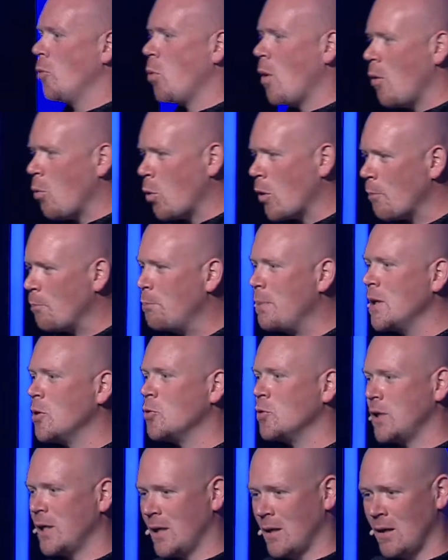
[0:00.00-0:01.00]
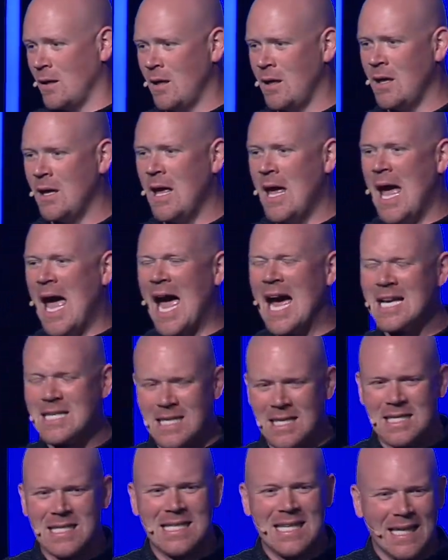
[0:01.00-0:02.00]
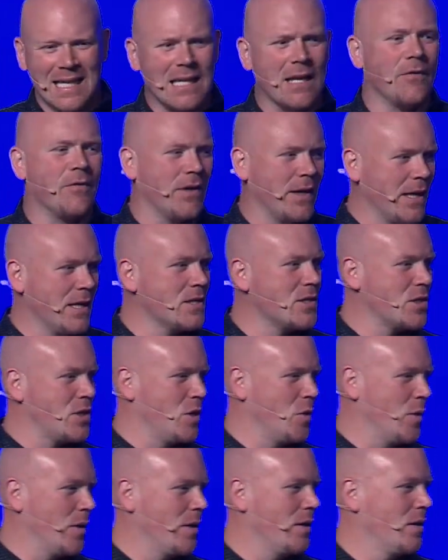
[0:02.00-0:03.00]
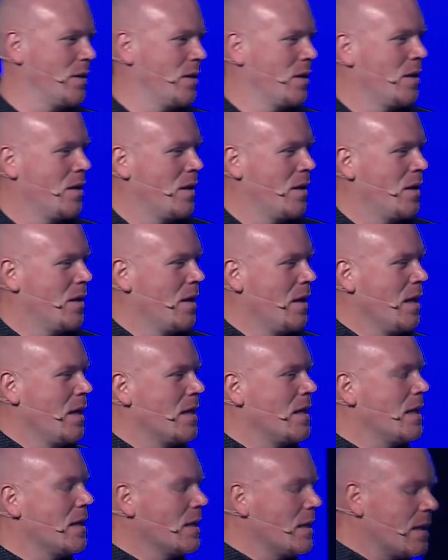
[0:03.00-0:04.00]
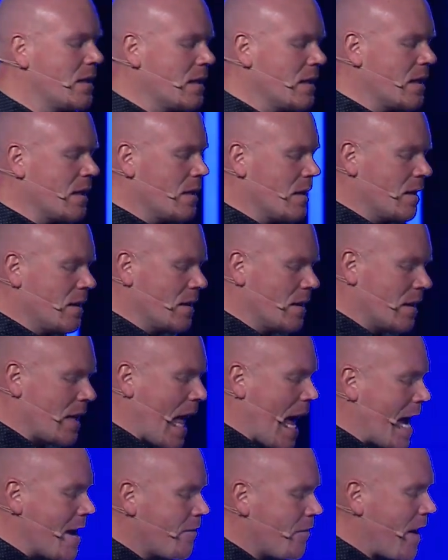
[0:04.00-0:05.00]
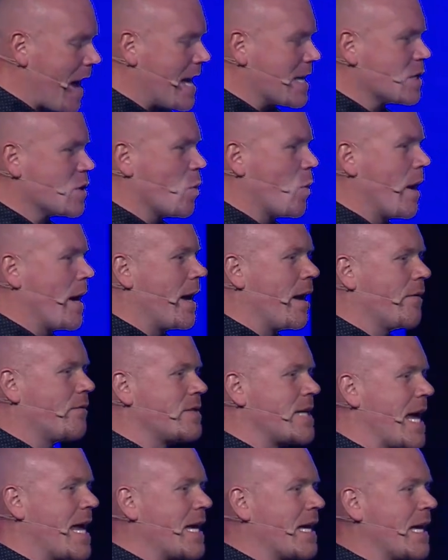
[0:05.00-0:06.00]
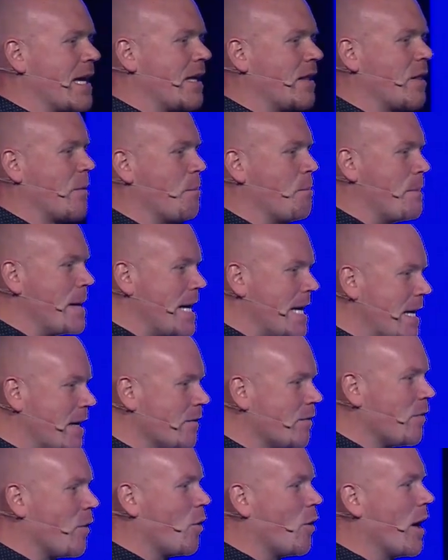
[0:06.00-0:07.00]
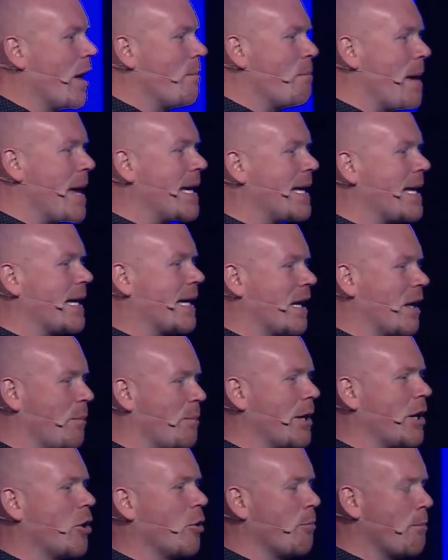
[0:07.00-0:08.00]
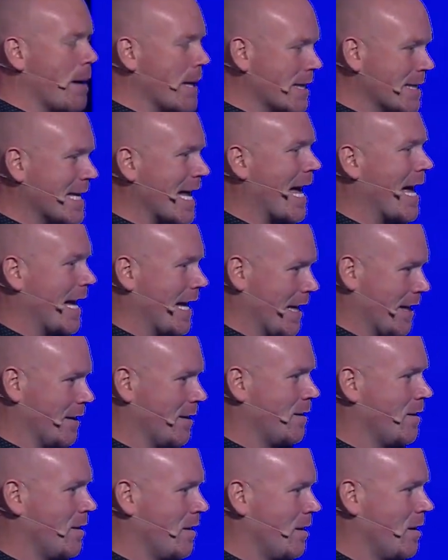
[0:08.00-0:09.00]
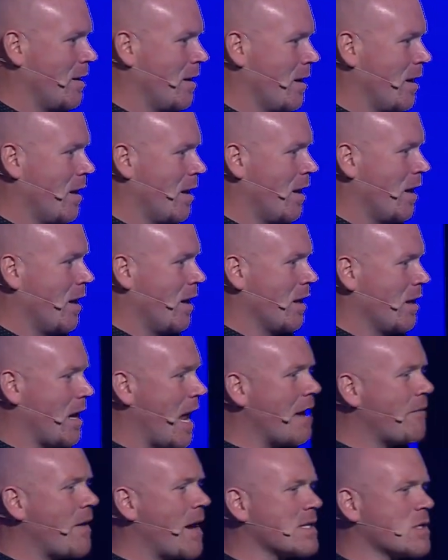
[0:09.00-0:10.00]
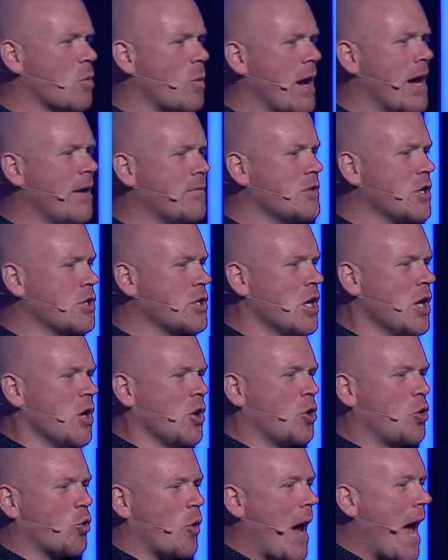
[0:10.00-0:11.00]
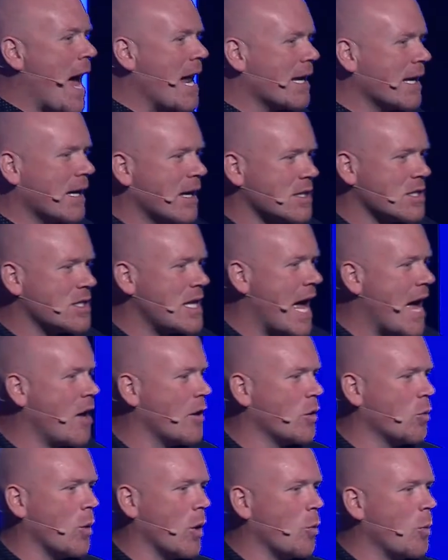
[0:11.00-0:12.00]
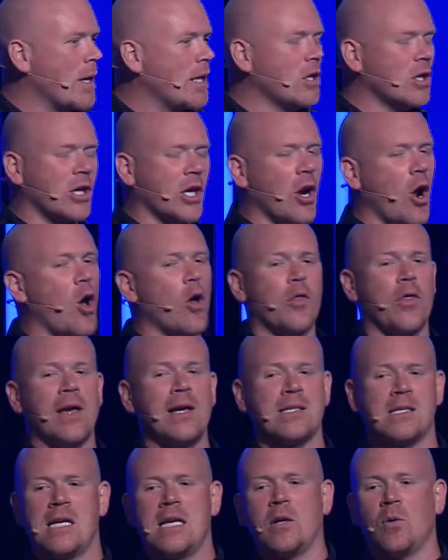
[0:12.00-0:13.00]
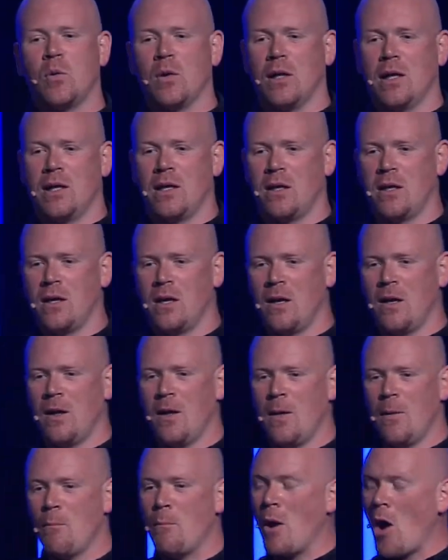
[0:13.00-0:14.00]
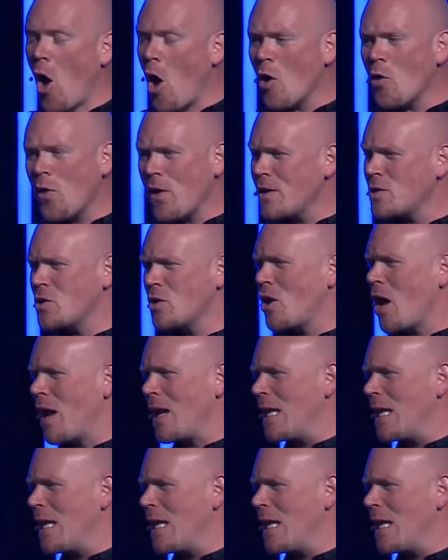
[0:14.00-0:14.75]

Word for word: what we're building, has a significance to it. Life has a way of taking the meaningful and making it appear mundane. Life has a way of just grinding us down to where we look at all things equally. But all things are not